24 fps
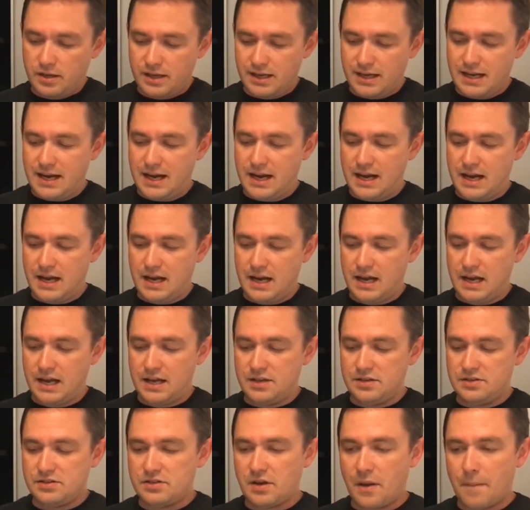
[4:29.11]

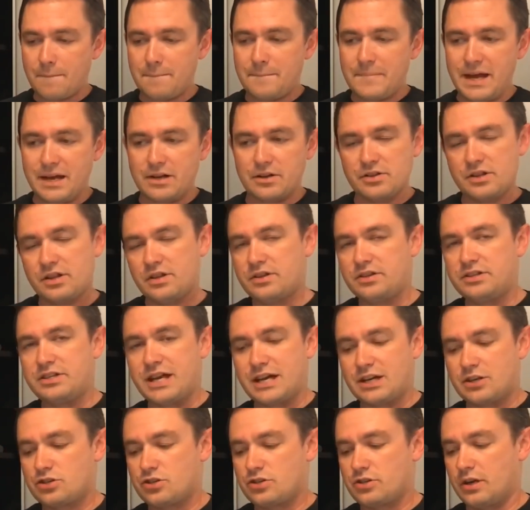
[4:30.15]
is better than the
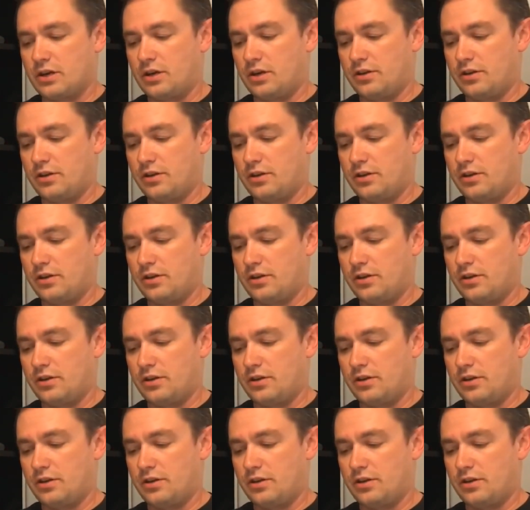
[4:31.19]
texturing